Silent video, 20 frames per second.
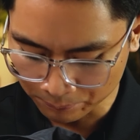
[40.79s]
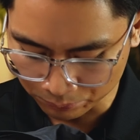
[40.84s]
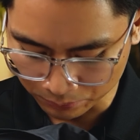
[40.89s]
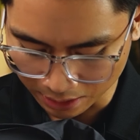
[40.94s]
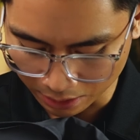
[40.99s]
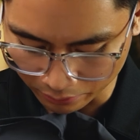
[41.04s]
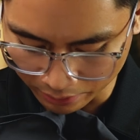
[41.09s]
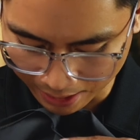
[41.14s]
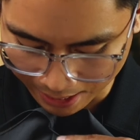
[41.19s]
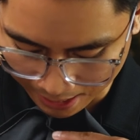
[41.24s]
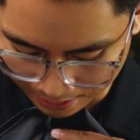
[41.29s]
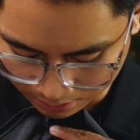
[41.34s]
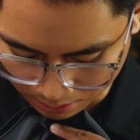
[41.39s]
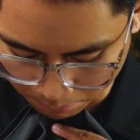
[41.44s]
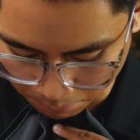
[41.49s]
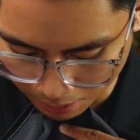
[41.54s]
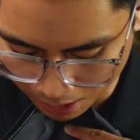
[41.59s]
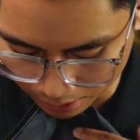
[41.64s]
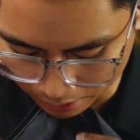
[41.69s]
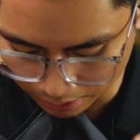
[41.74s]
Now, it has a
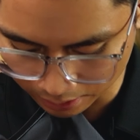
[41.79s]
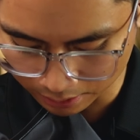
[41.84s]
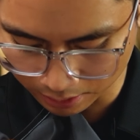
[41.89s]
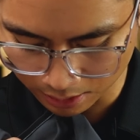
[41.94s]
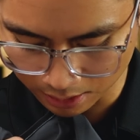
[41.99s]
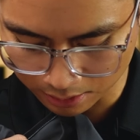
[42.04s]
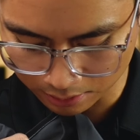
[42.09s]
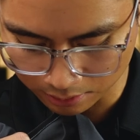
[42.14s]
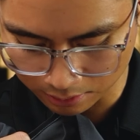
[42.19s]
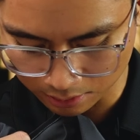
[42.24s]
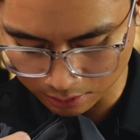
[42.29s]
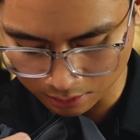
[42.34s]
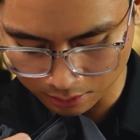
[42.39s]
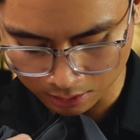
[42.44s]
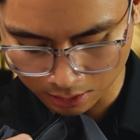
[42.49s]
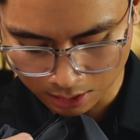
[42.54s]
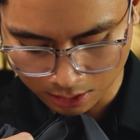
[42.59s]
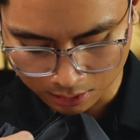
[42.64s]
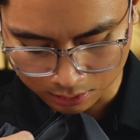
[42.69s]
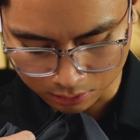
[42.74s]
pocket in
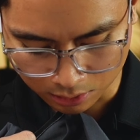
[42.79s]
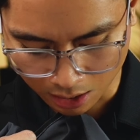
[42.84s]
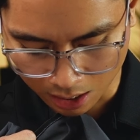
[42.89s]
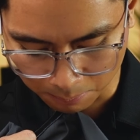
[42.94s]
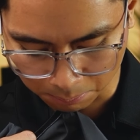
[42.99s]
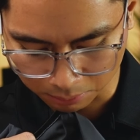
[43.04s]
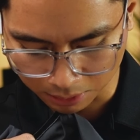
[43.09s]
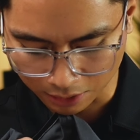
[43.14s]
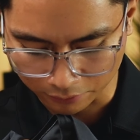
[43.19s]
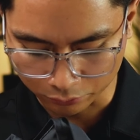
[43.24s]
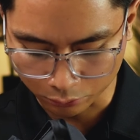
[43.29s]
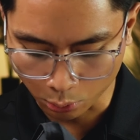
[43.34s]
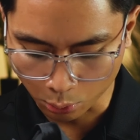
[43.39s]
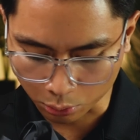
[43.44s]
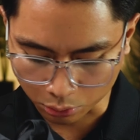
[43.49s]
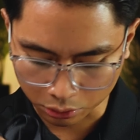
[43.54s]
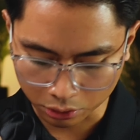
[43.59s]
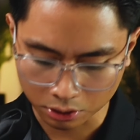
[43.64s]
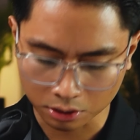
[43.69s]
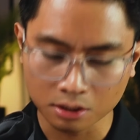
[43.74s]
the top left
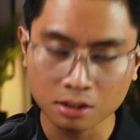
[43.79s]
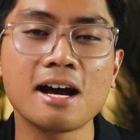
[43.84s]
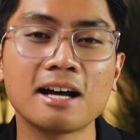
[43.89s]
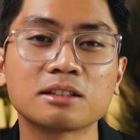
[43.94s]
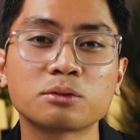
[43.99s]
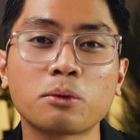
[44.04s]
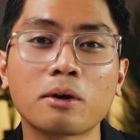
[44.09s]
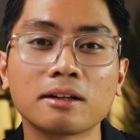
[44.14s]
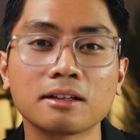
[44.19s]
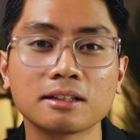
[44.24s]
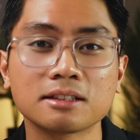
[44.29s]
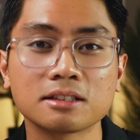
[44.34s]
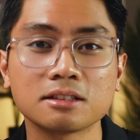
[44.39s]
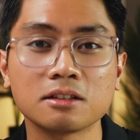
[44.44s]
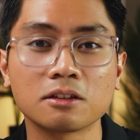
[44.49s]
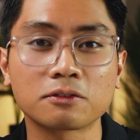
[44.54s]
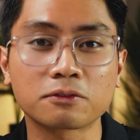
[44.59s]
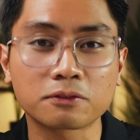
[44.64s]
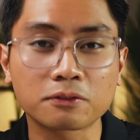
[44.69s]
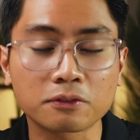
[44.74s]
corner as well as in
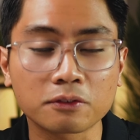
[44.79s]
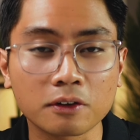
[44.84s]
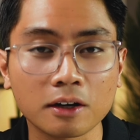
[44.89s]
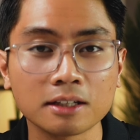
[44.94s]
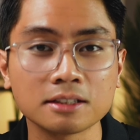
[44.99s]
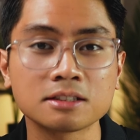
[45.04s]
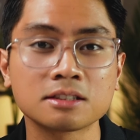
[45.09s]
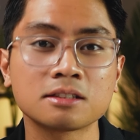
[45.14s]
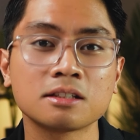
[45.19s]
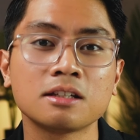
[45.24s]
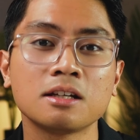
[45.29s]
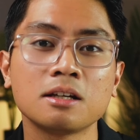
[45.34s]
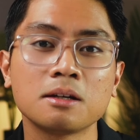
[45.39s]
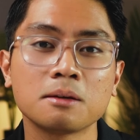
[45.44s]
the front